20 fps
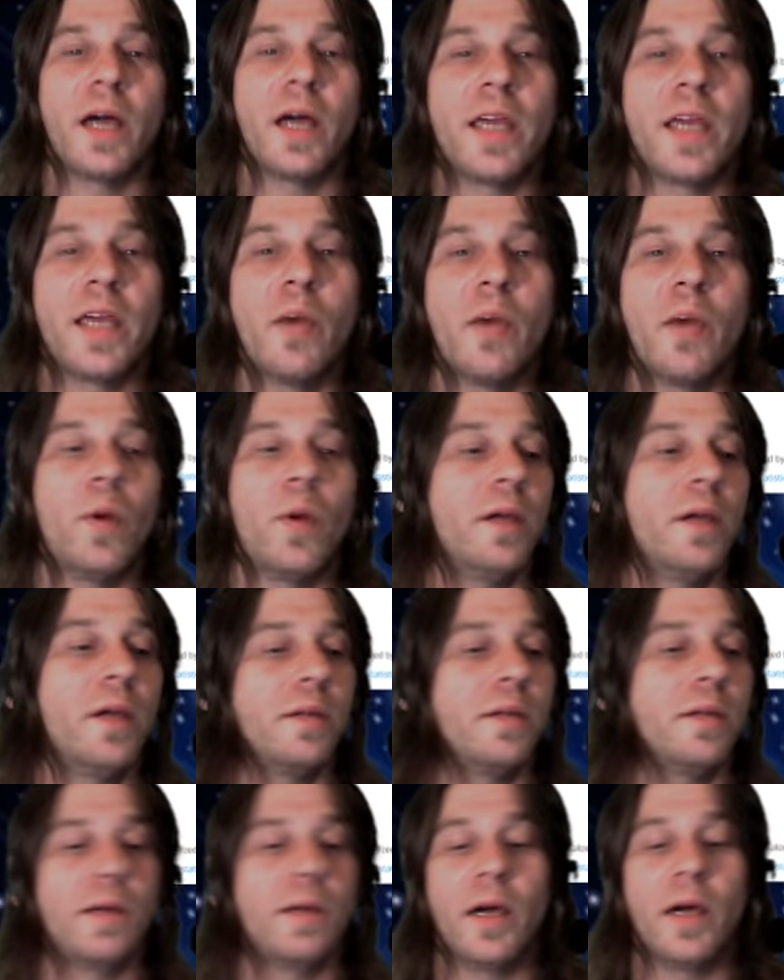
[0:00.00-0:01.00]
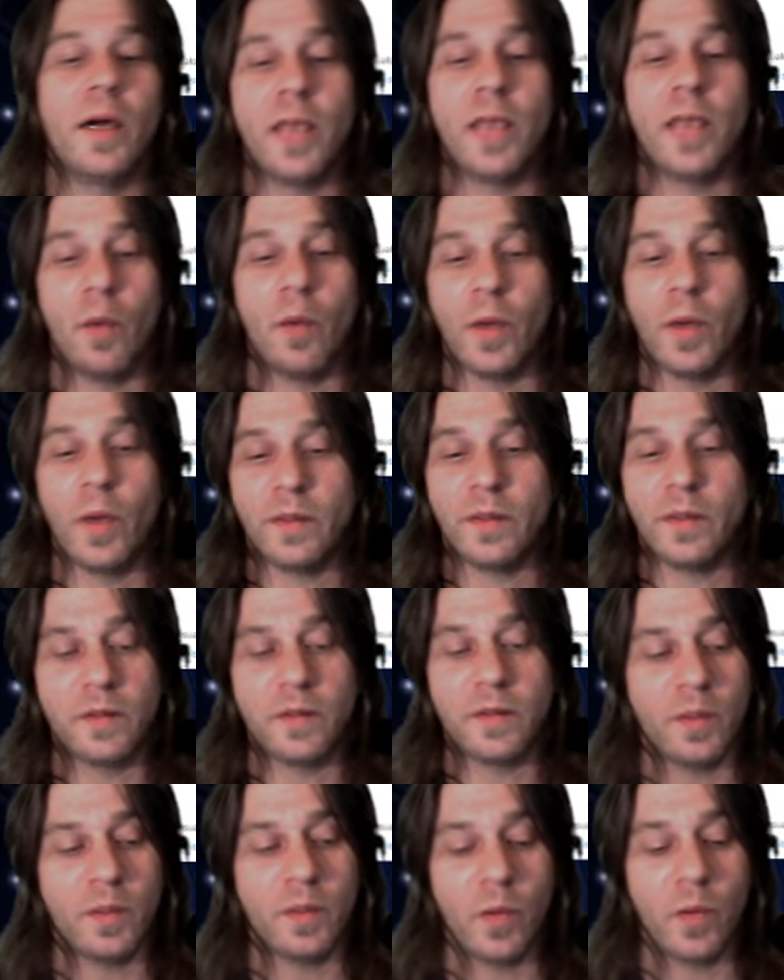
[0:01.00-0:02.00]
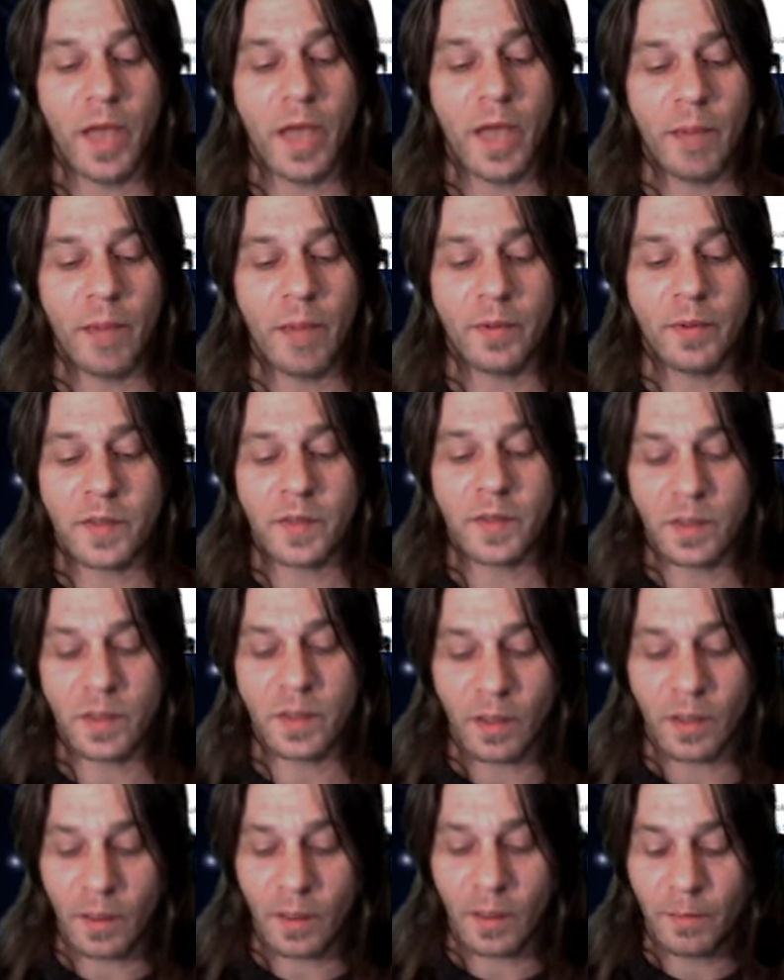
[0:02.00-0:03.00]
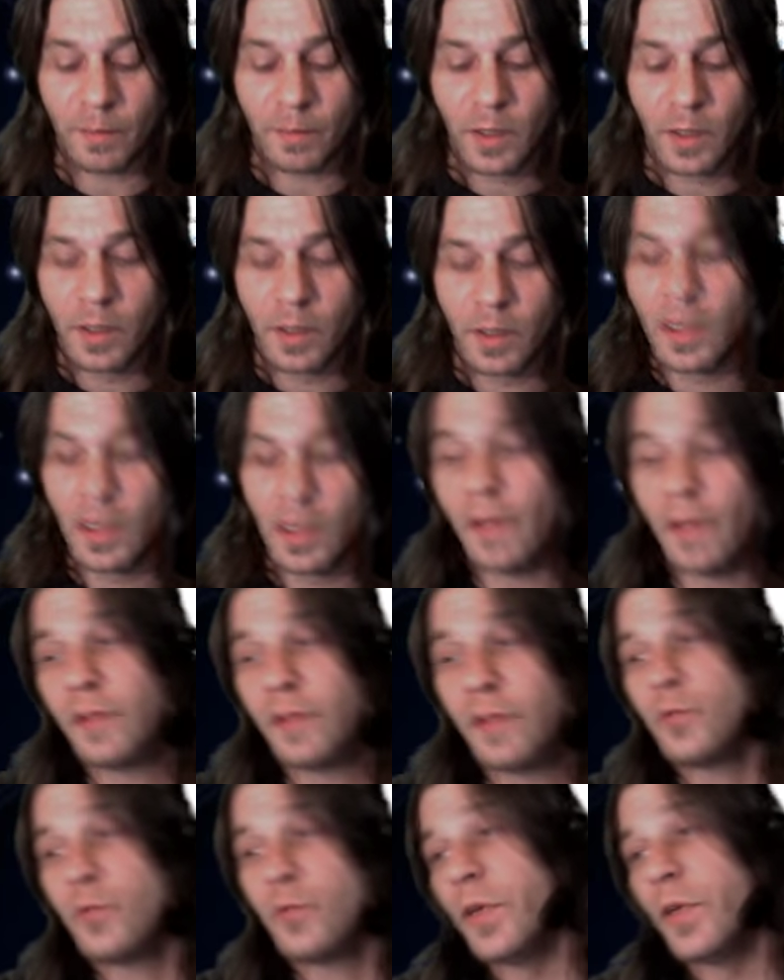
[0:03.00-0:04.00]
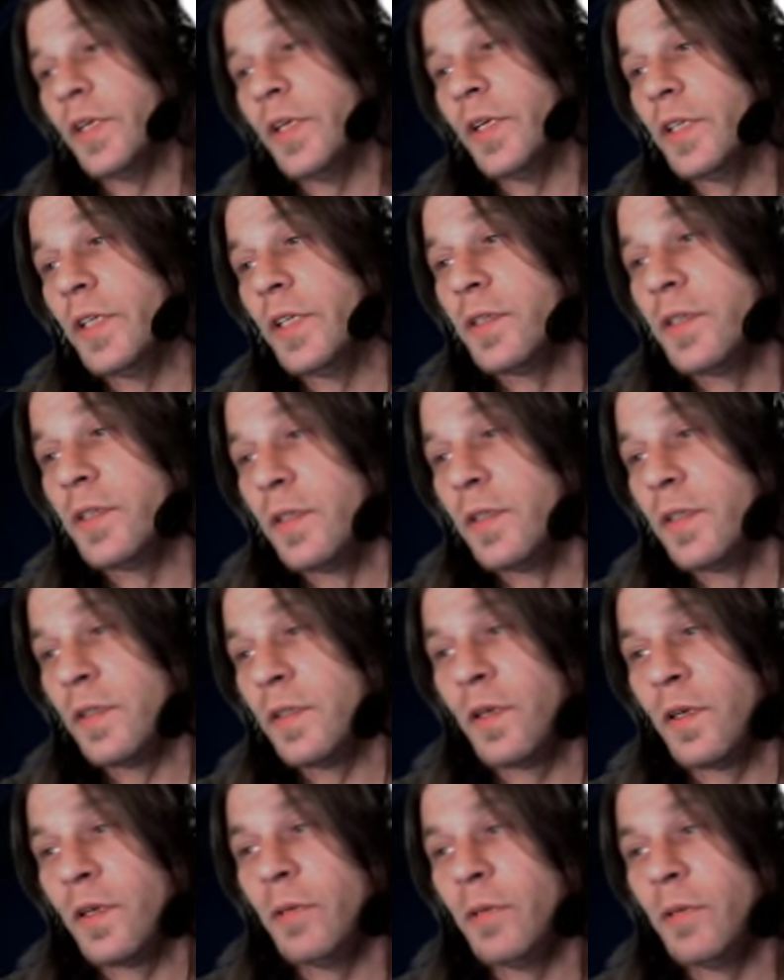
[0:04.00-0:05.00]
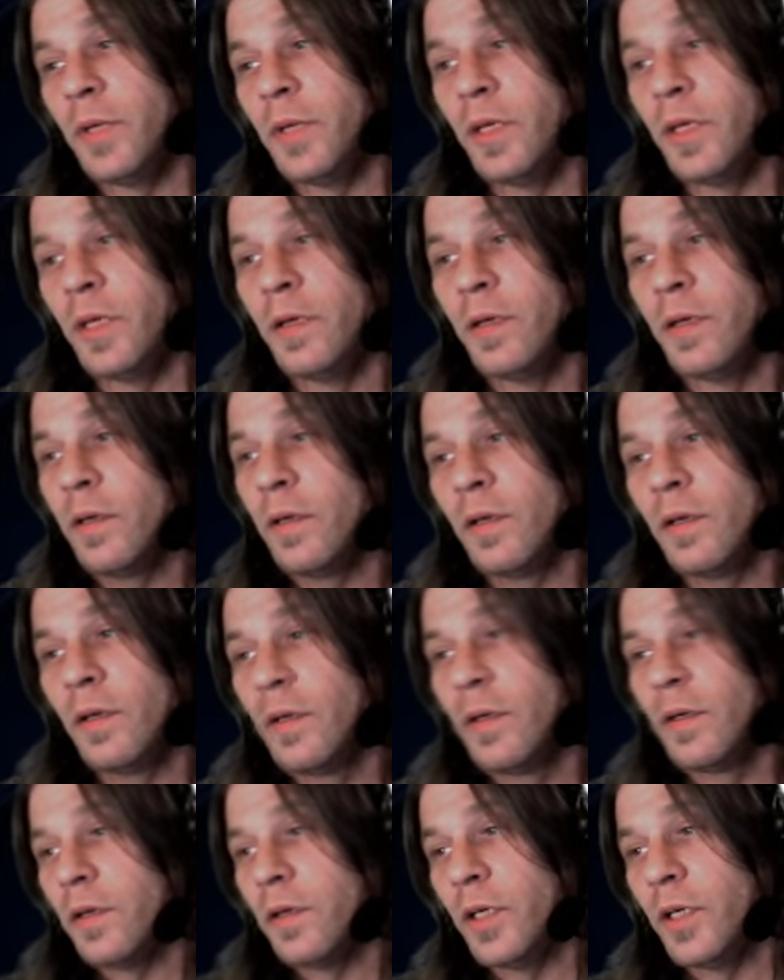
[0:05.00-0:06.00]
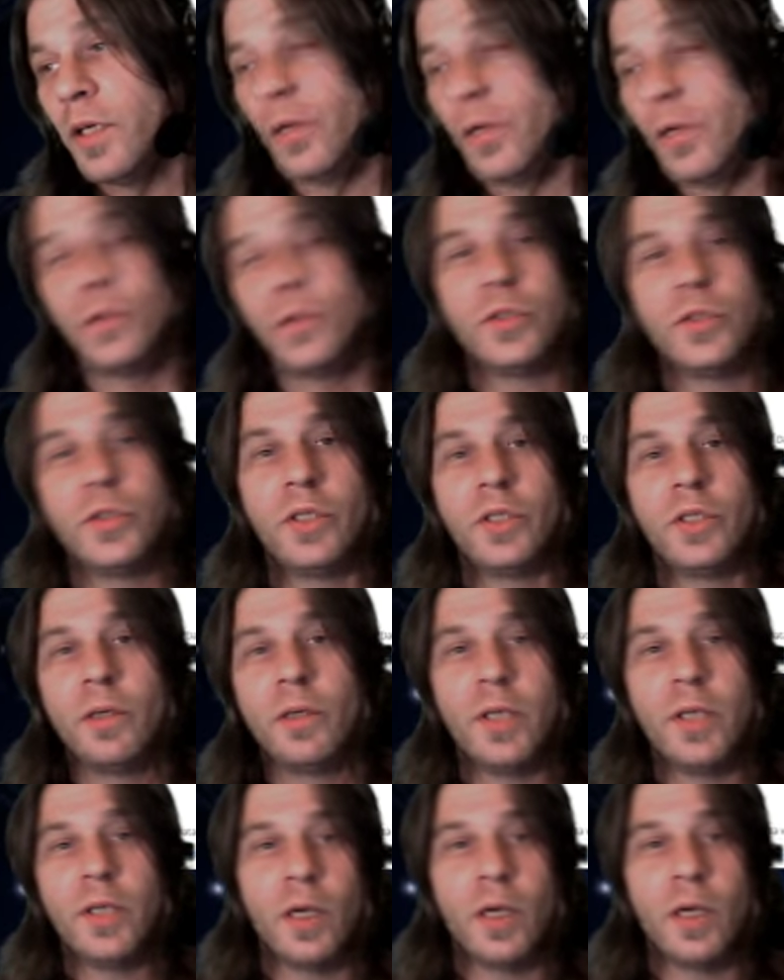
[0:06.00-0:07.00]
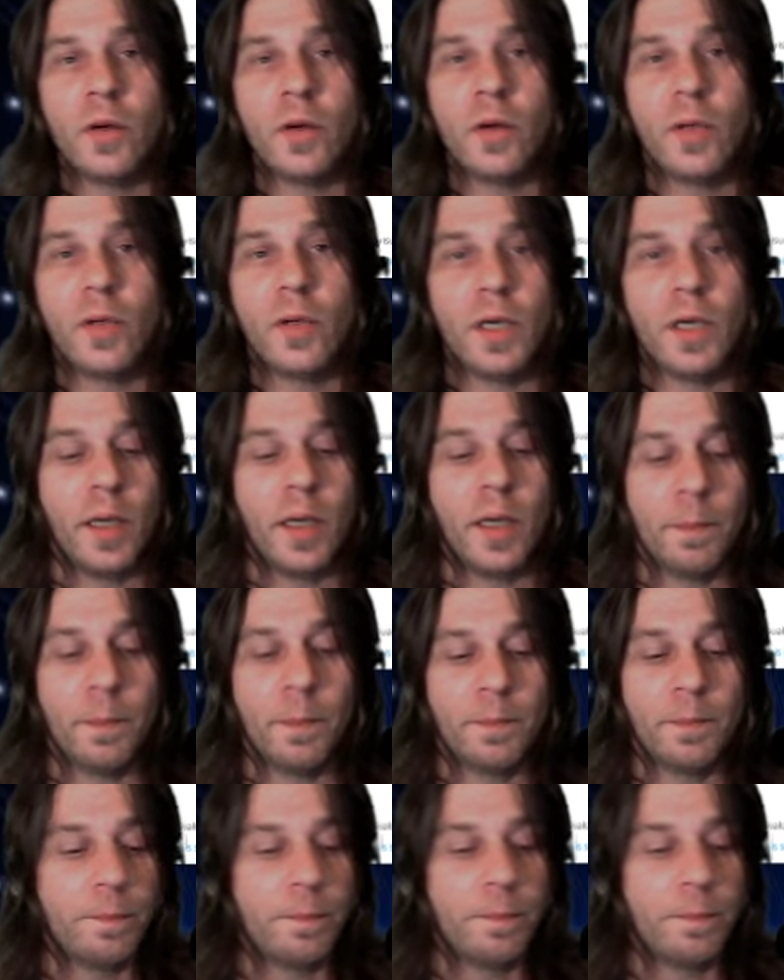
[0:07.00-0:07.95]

I can't wait. I can't wait to see what happens. And this release is going to be huge, you know.